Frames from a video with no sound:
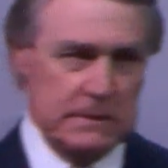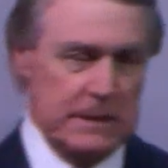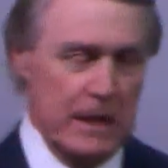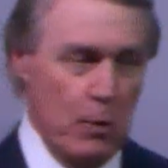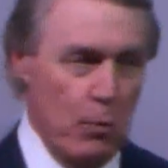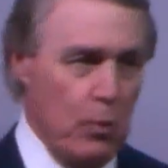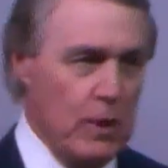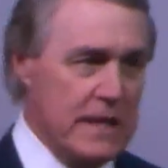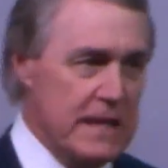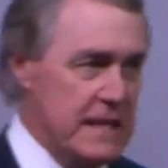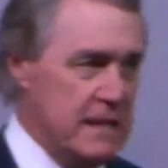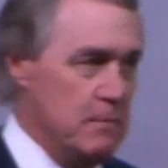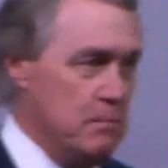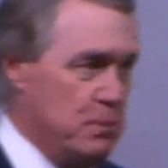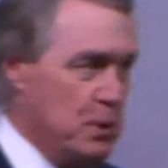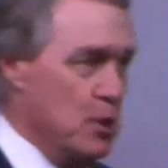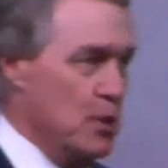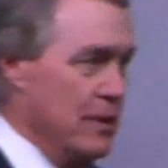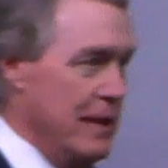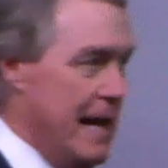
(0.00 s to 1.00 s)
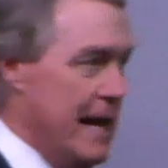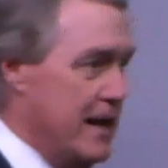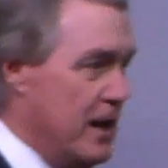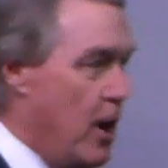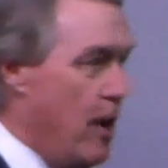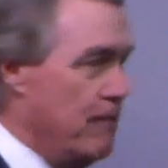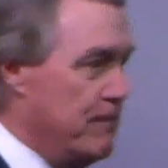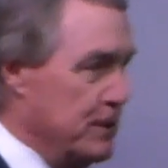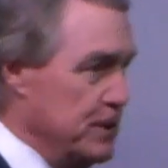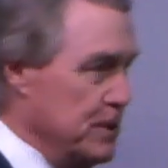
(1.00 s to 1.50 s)
that we didn't pull that
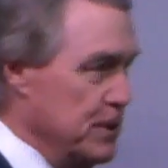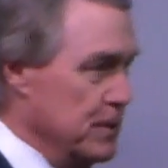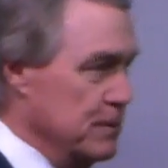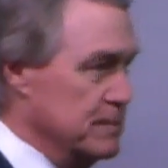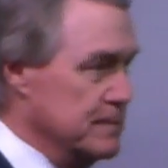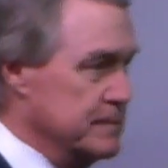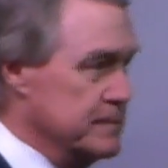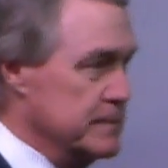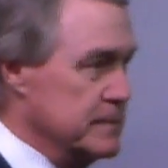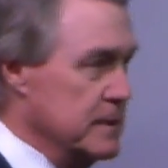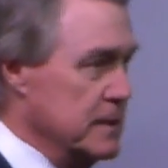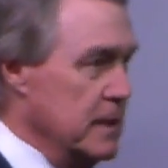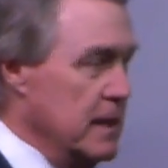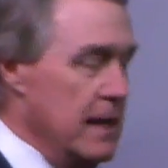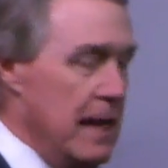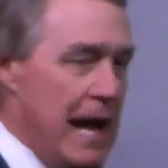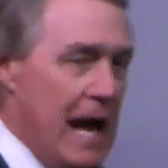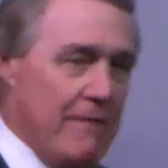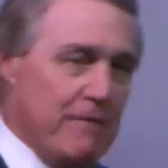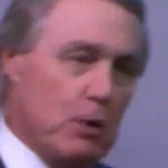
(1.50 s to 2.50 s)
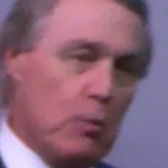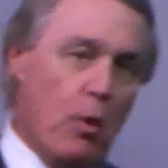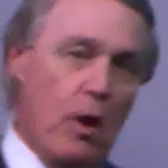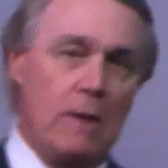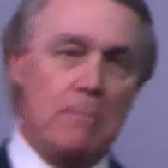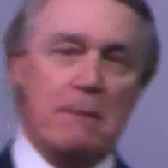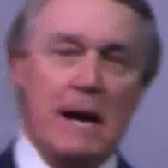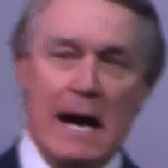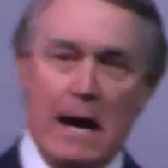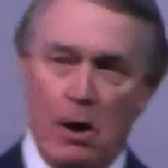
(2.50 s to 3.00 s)
off for you. Having
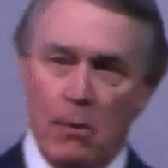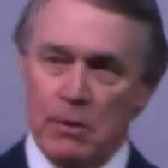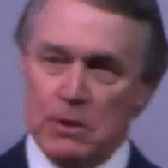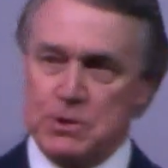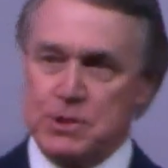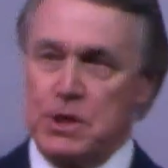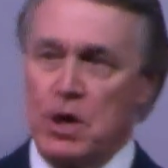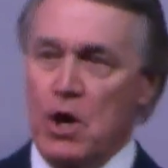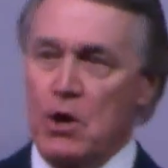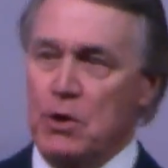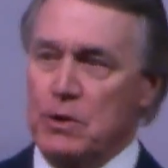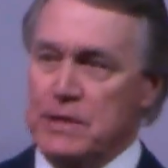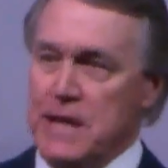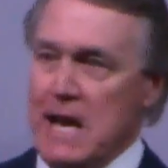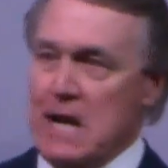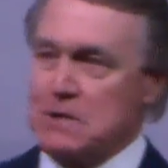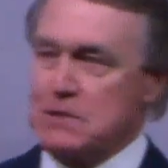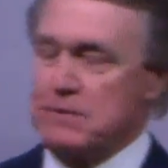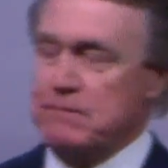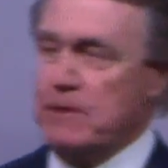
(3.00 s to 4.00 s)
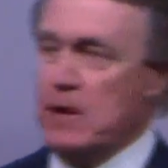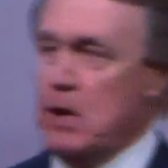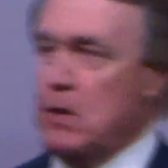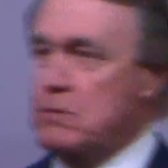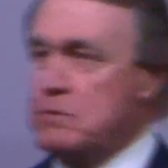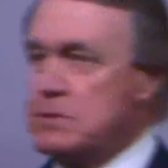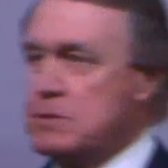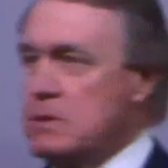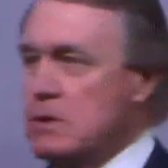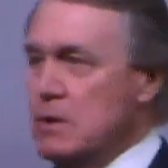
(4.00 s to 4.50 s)
won by almost 100,000
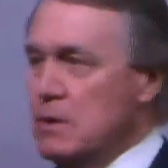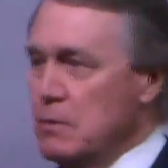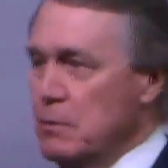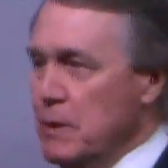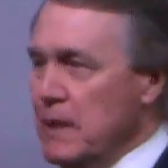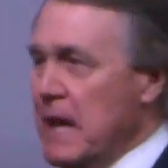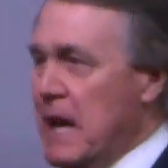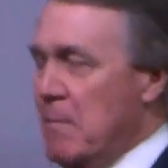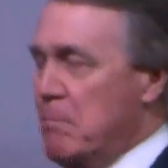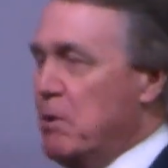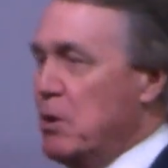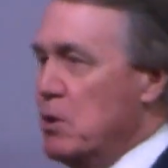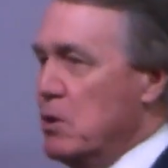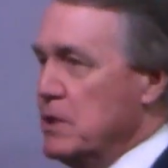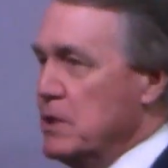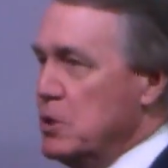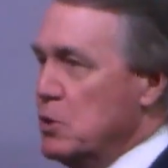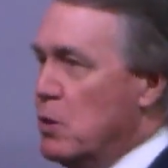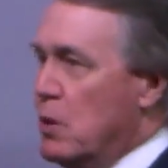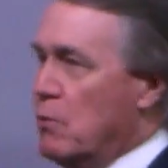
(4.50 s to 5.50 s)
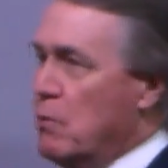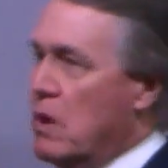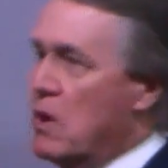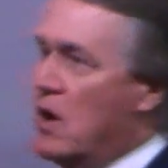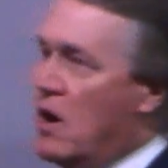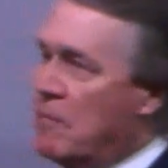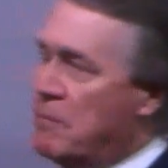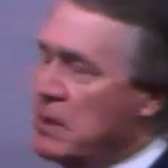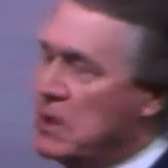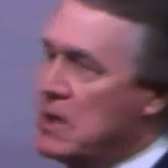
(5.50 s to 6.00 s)
votes, we got pulled into a
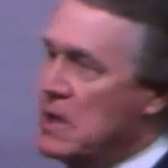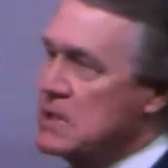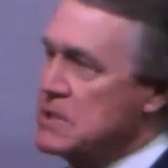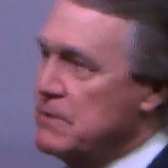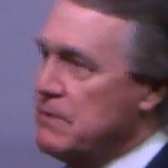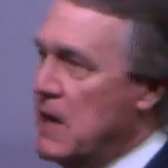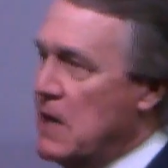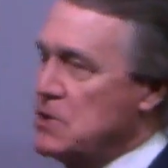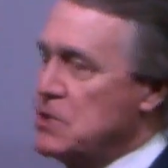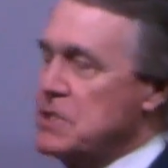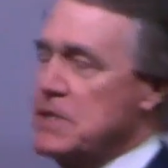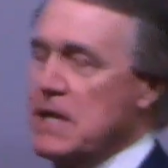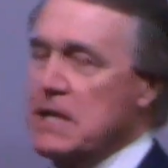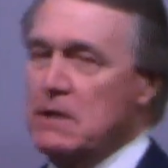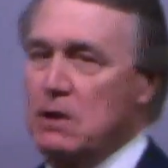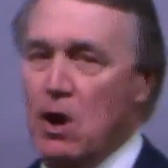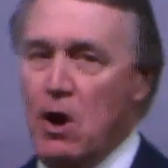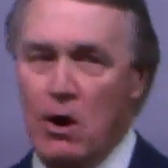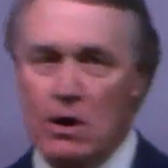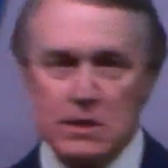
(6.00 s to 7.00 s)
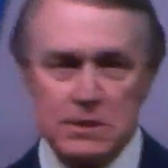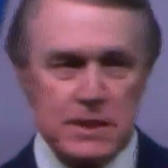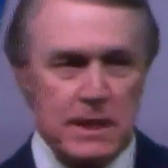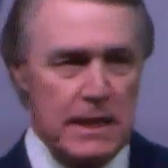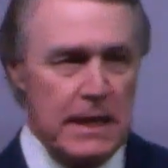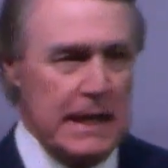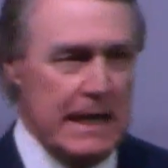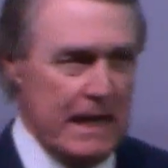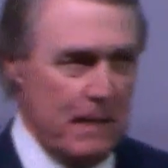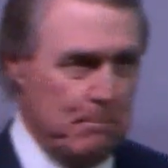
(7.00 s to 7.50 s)
runoff because of our state laws.
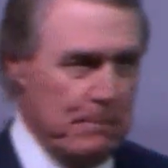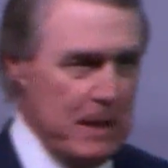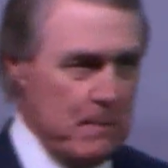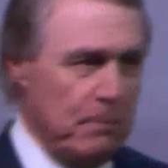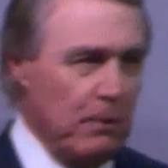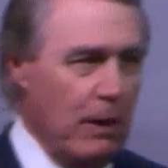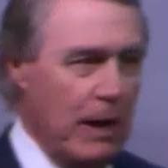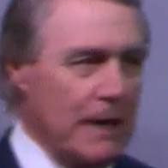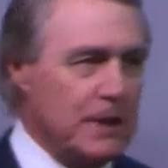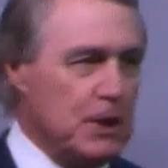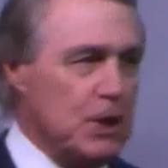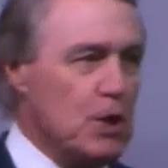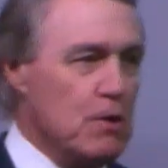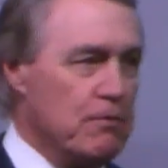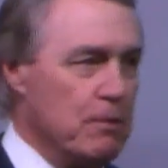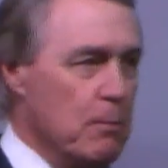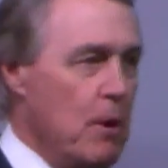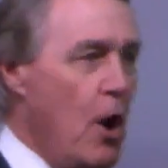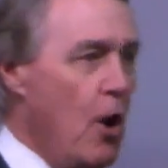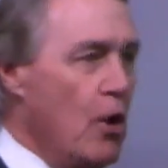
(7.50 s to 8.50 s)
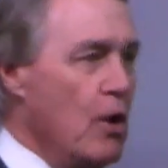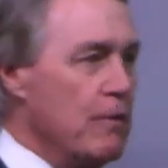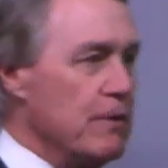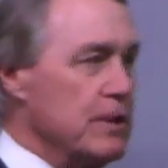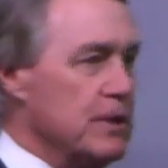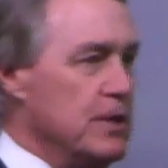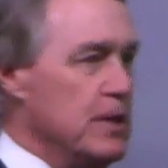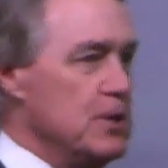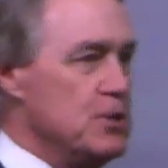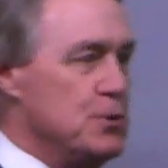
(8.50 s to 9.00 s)
And people like you from all
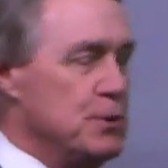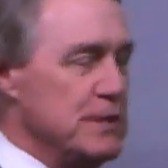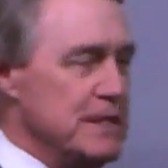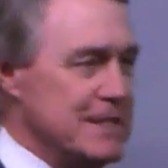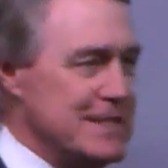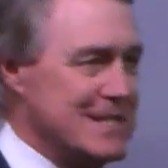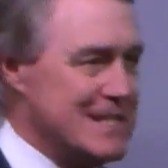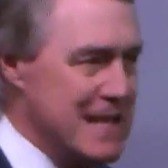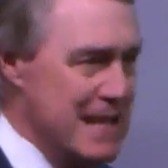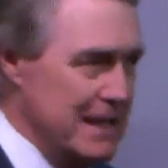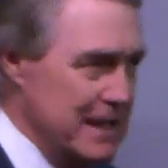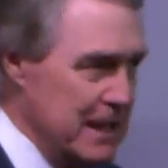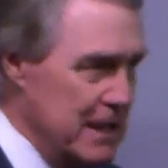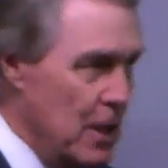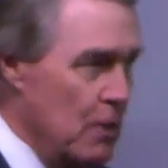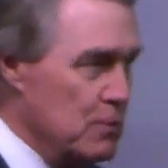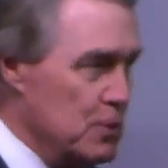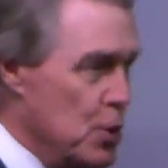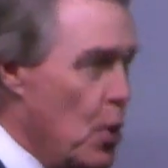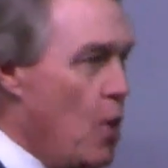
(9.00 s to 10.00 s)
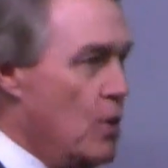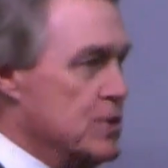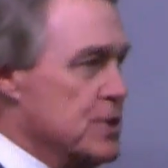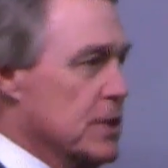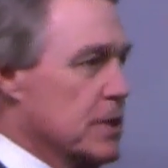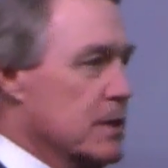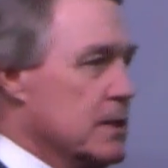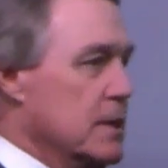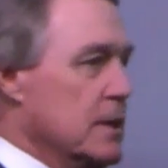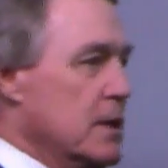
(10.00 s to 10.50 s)
over the country descended on
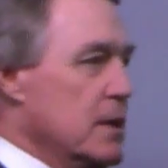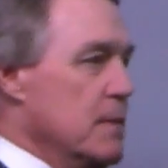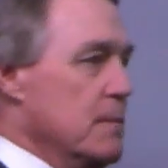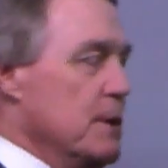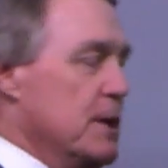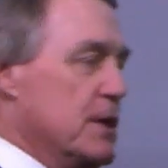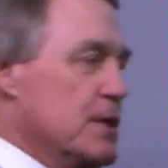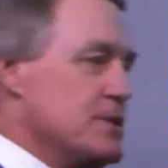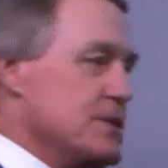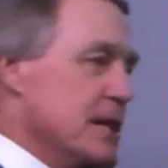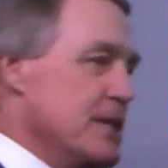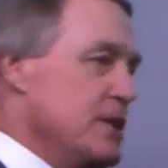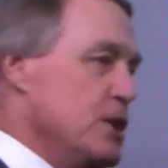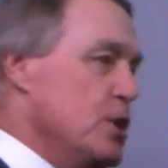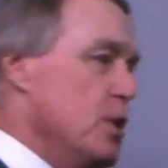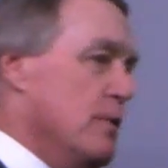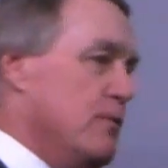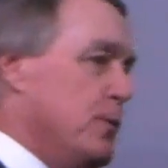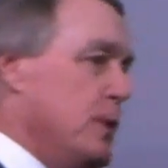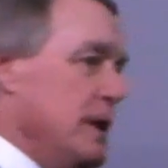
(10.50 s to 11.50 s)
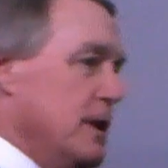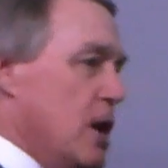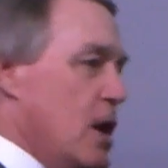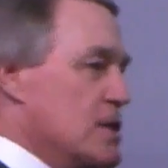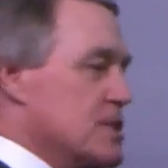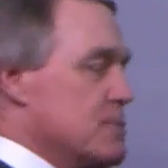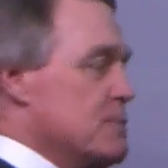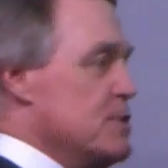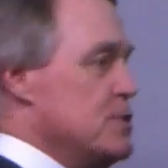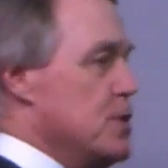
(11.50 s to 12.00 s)
Georgia because they knew if we
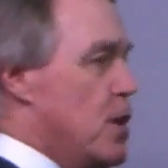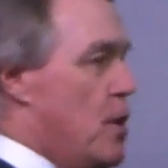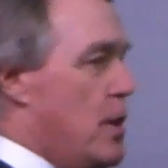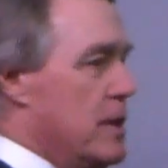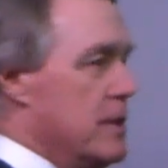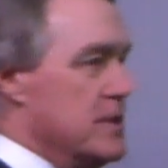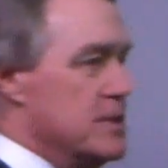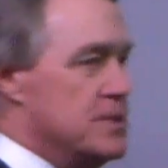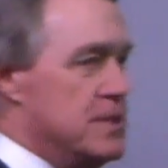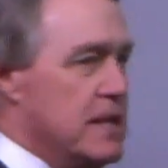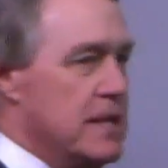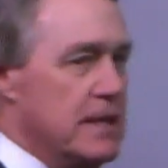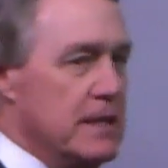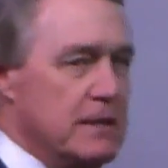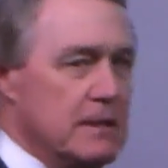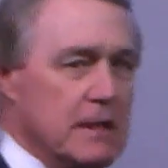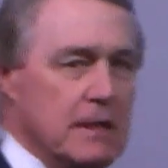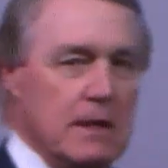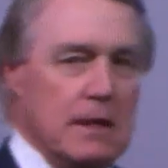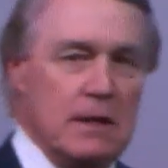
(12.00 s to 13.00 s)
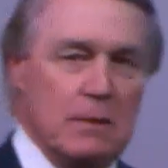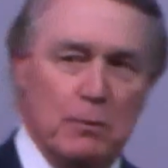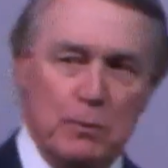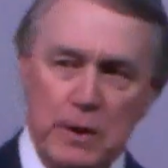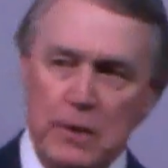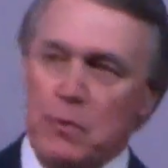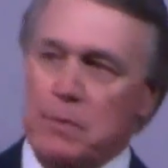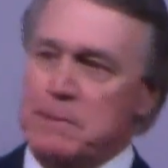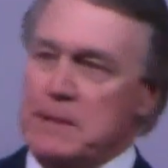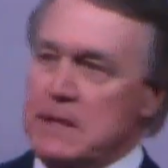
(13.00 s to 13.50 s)
lost a majority in the Senate,
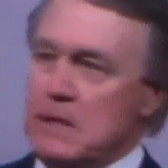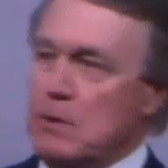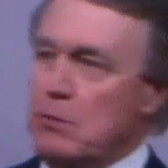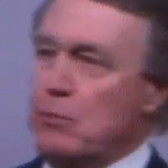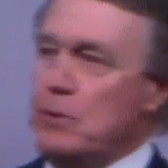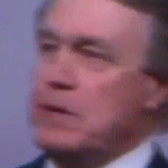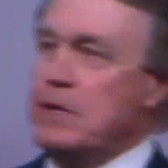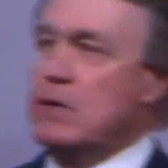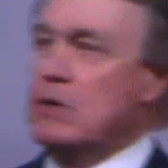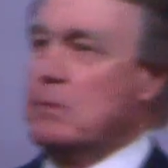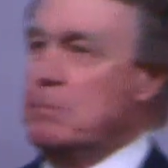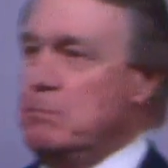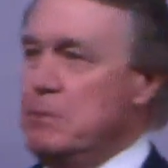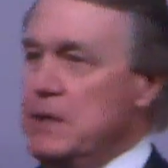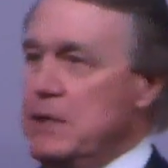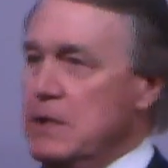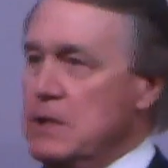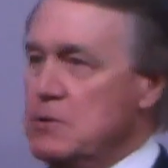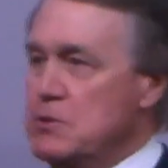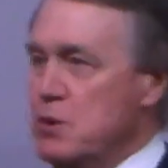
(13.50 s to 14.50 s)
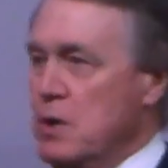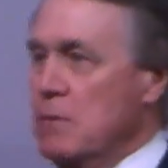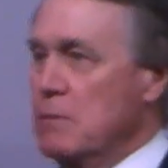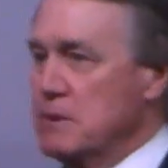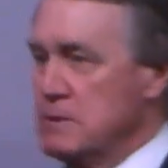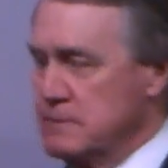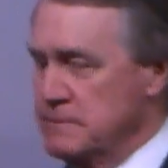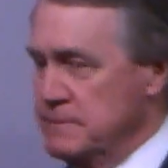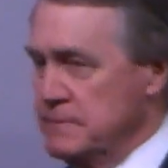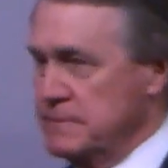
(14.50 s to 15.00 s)
we would be in real big
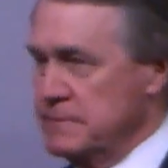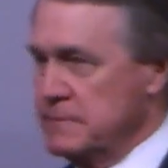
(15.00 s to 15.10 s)
trouble.